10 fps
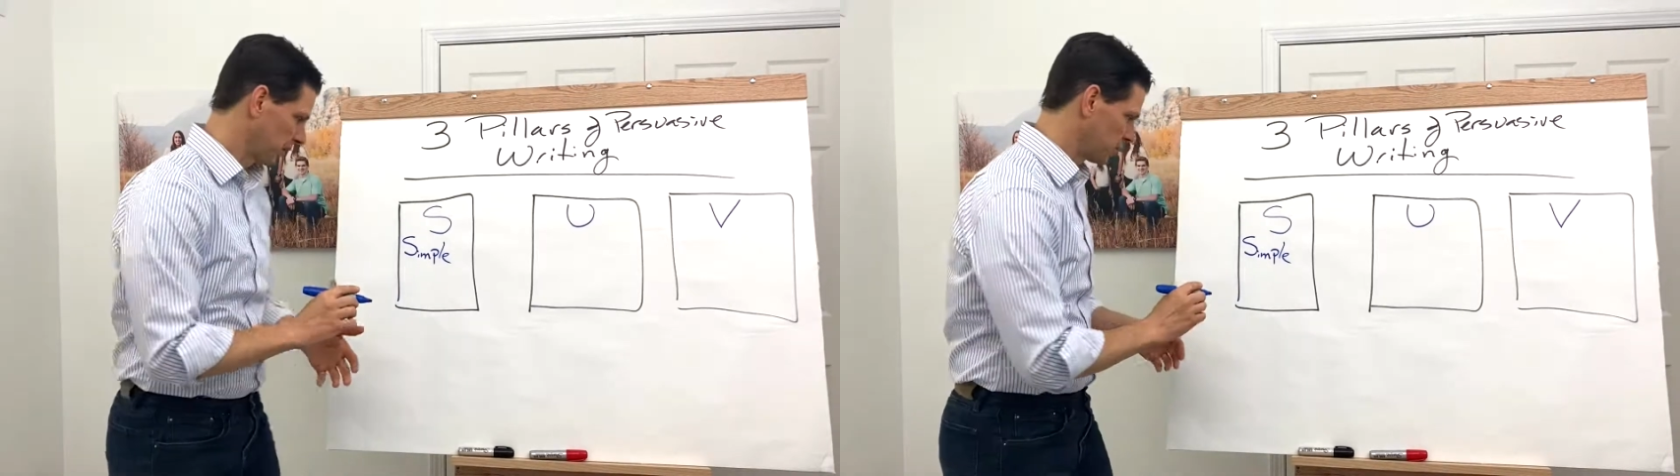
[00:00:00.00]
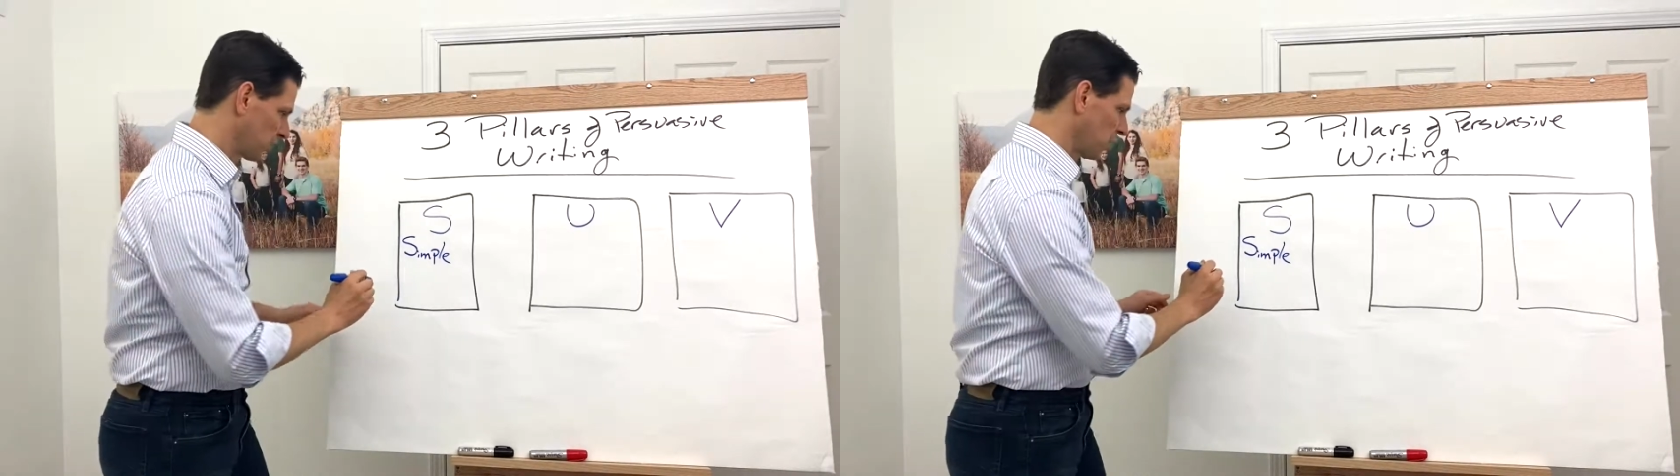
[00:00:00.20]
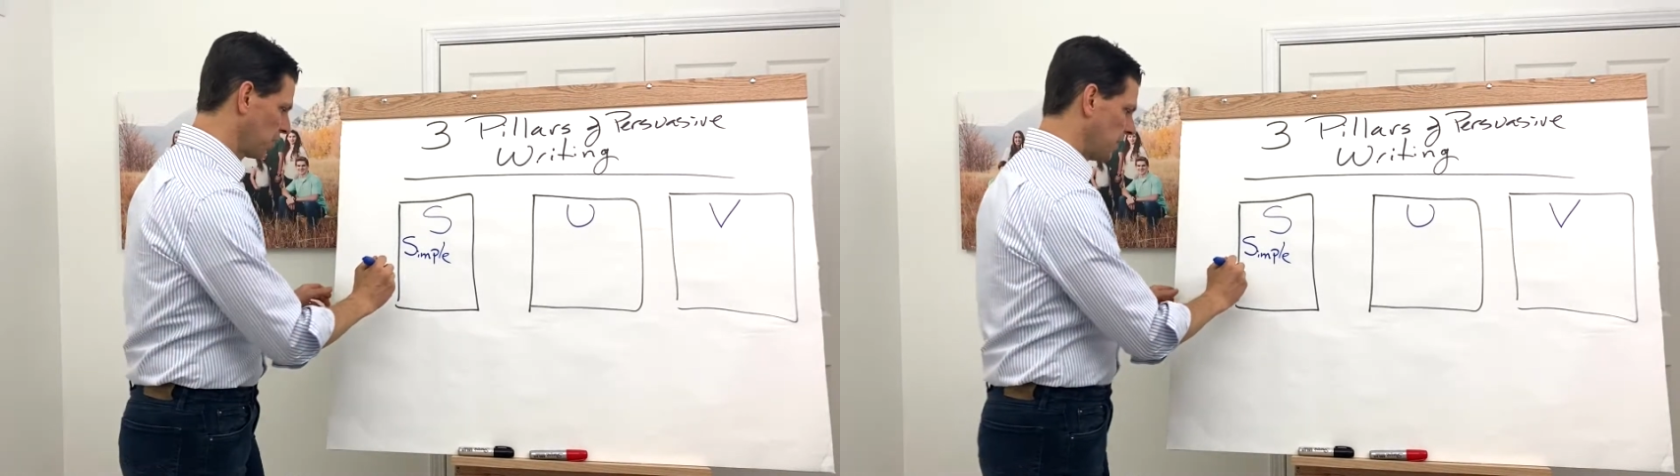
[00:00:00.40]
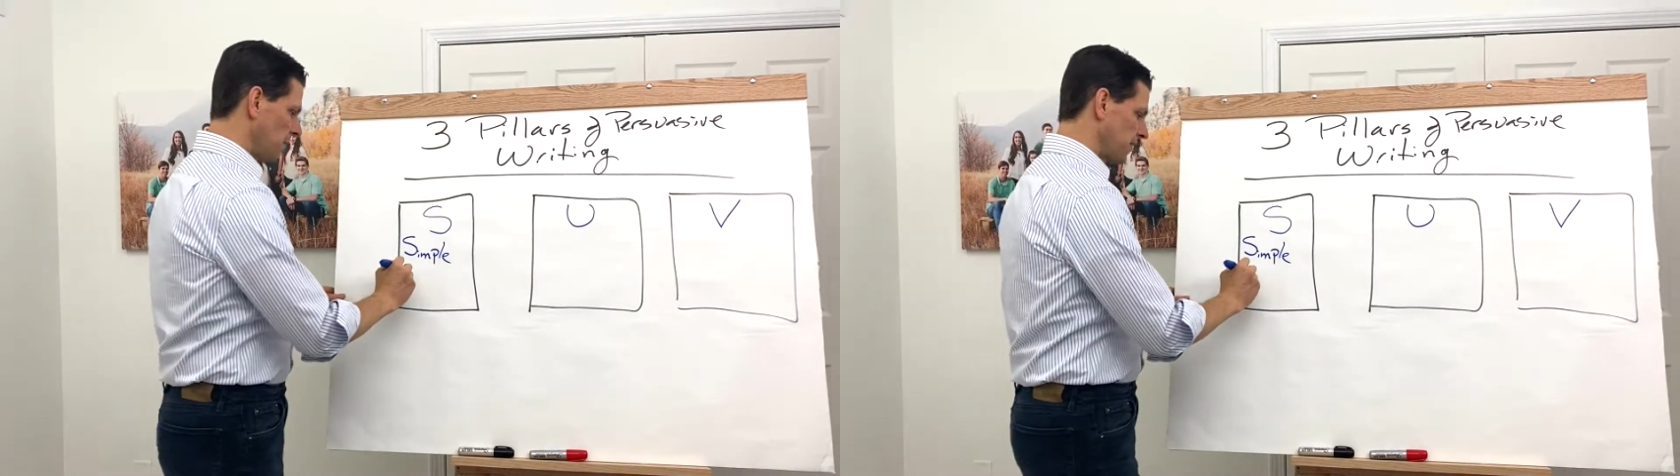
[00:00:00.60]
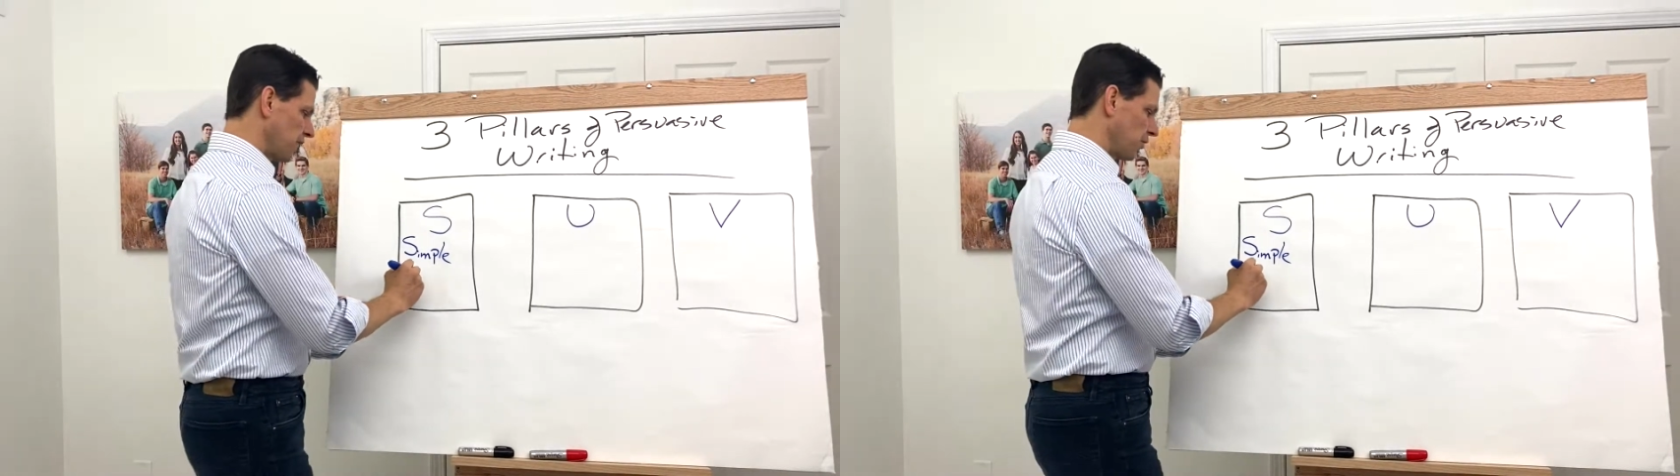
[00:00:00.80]
So
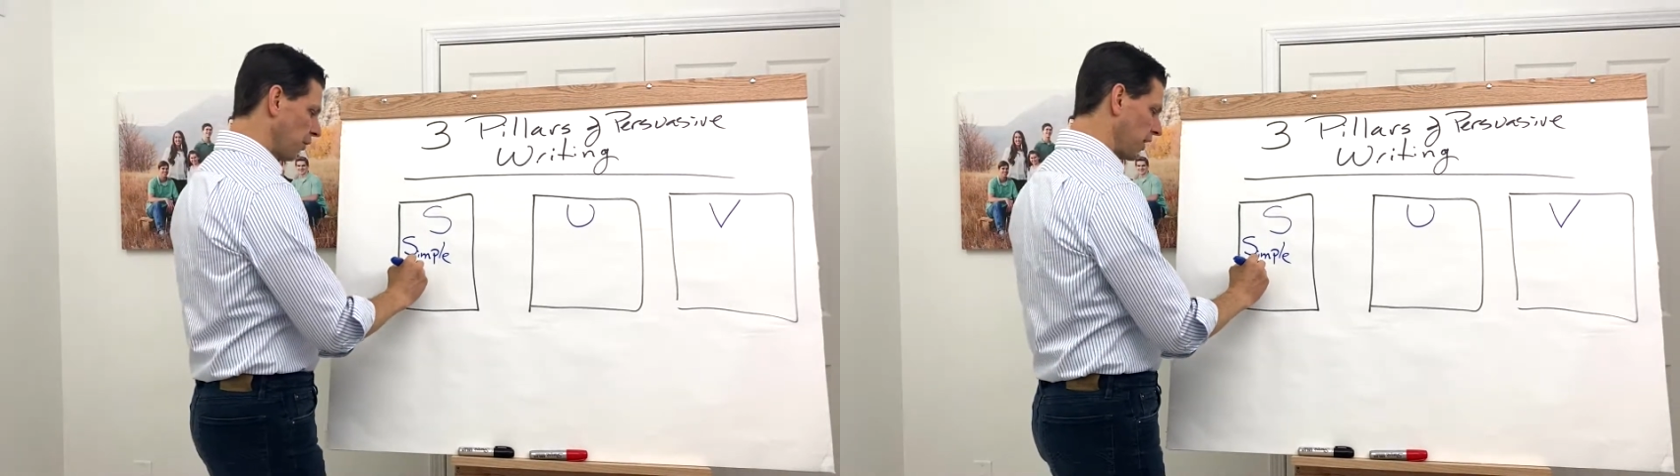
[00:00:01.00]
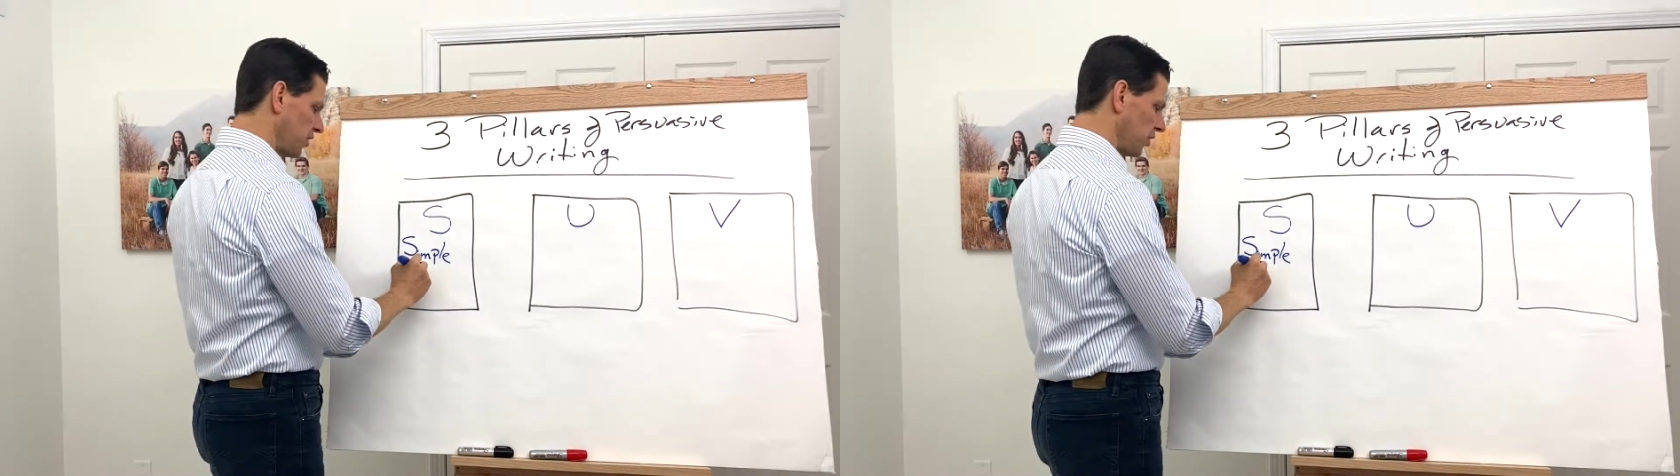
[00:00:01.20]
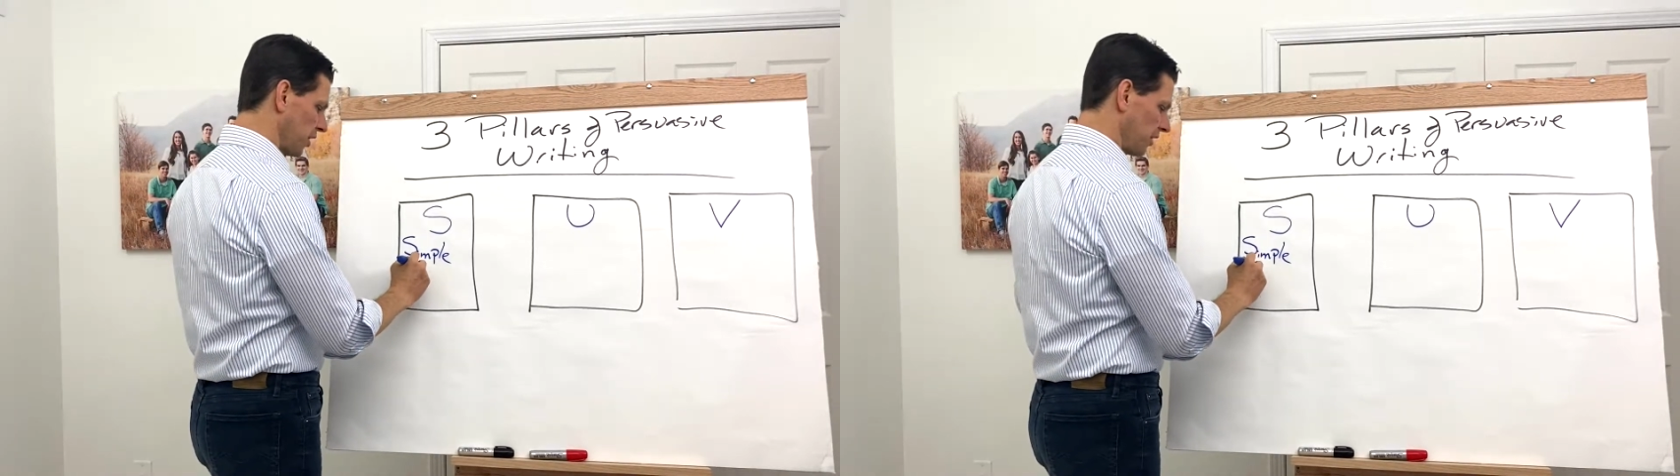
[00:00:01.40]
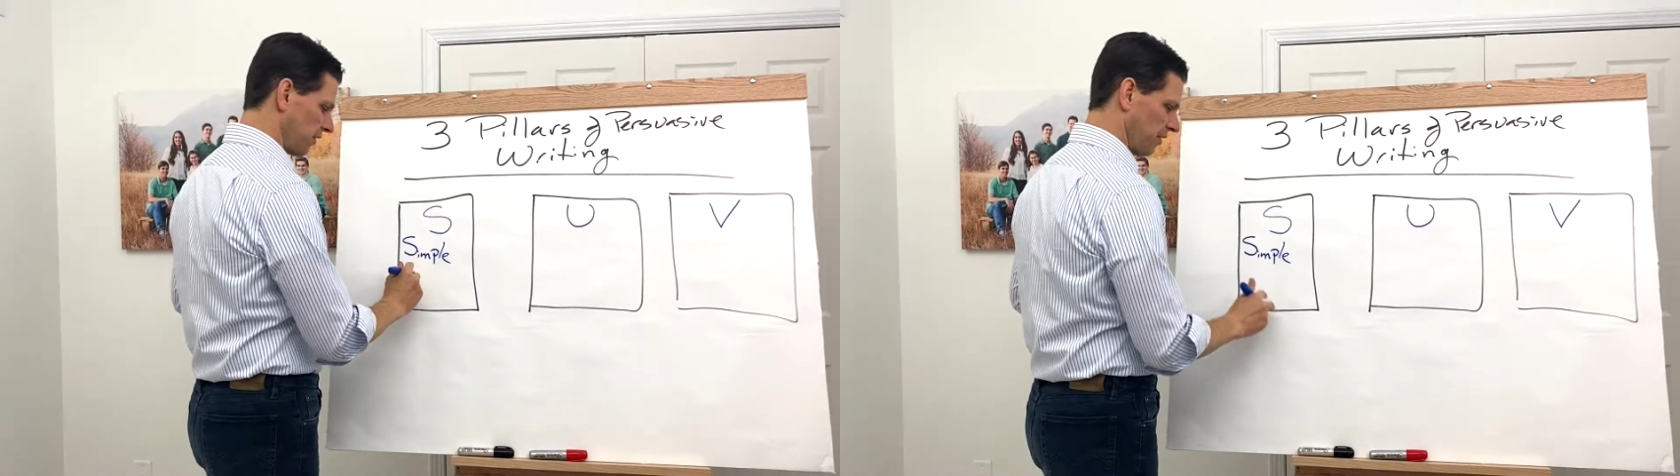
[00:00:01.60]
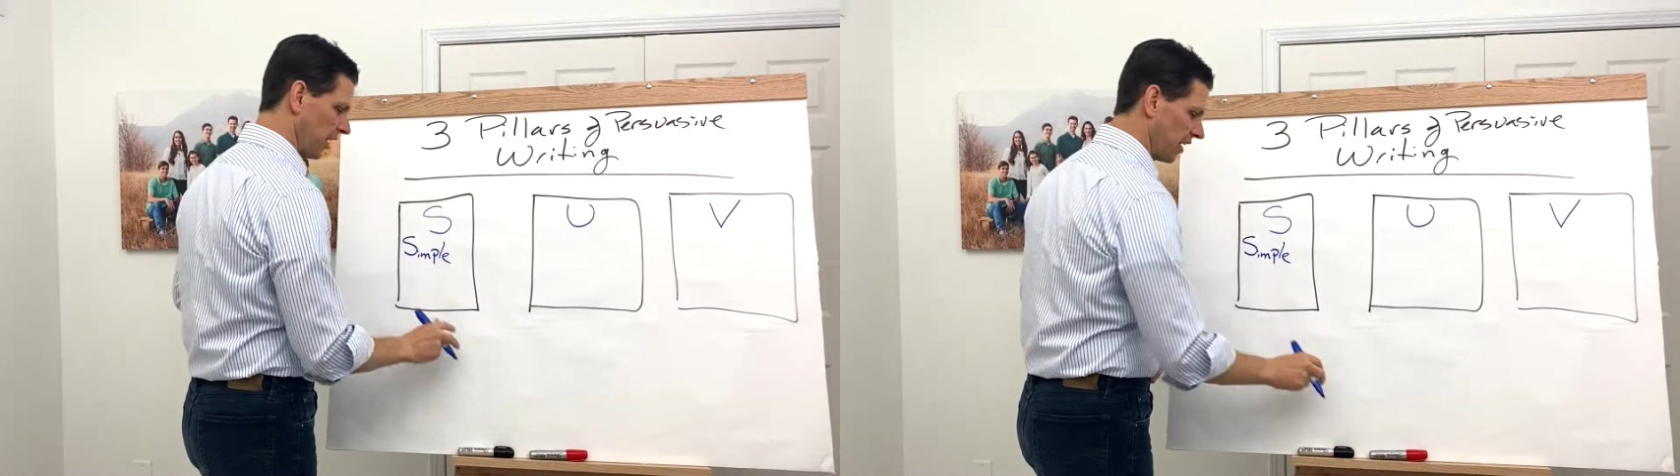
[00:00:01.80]
you want to do
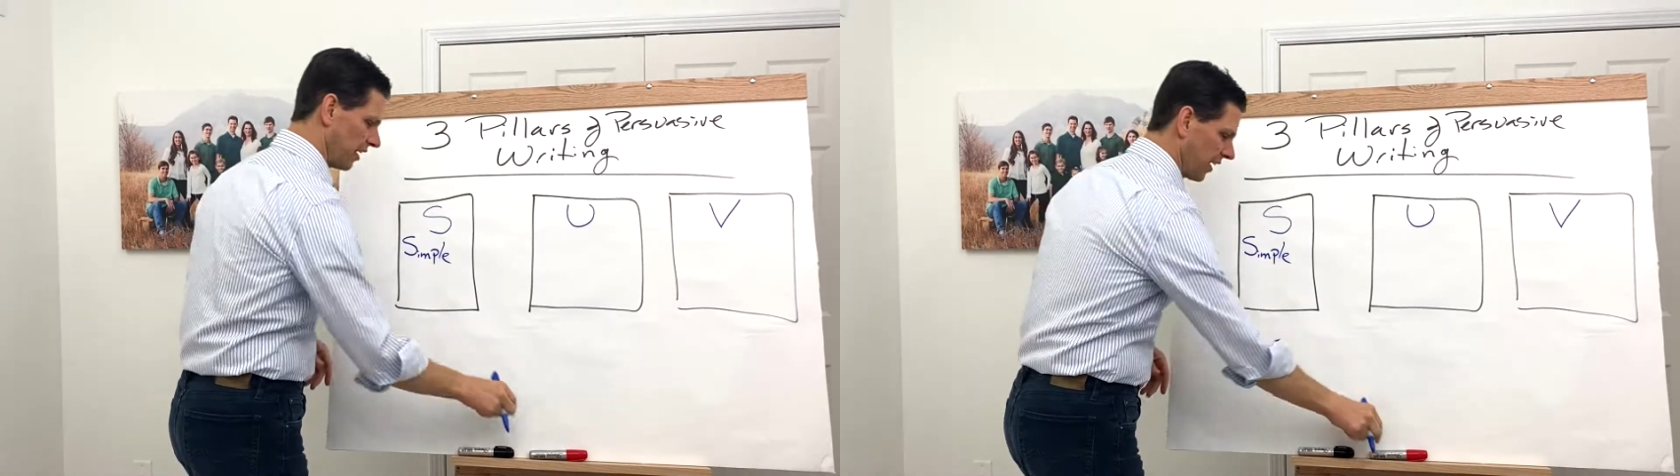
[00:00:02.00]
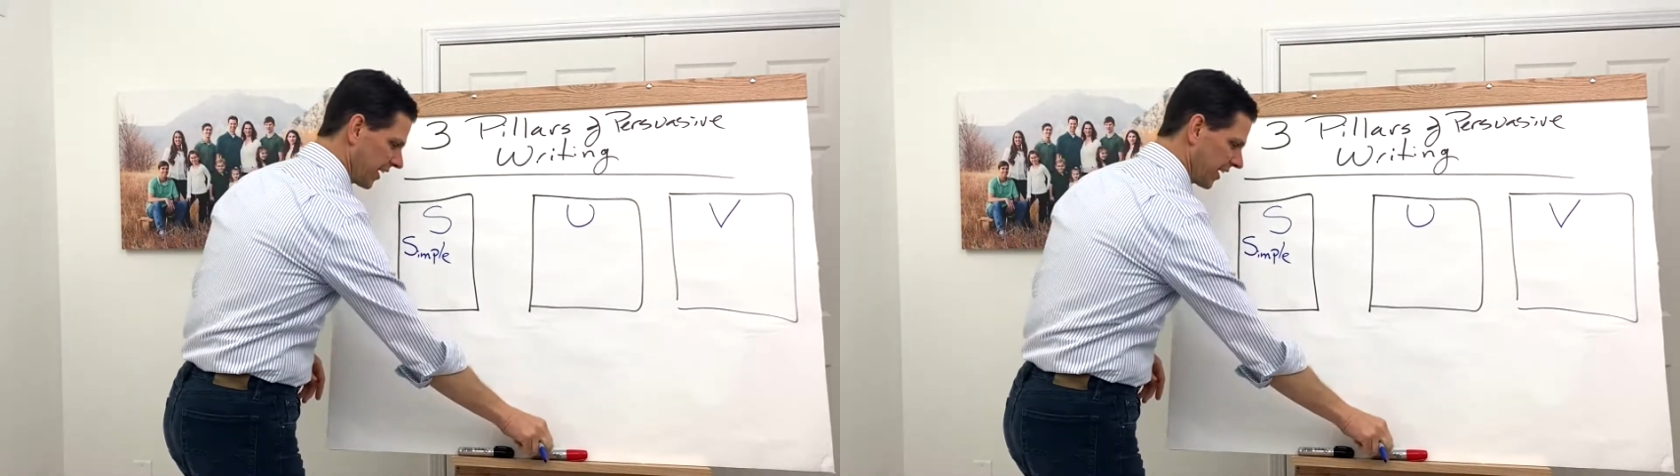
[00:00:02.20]
and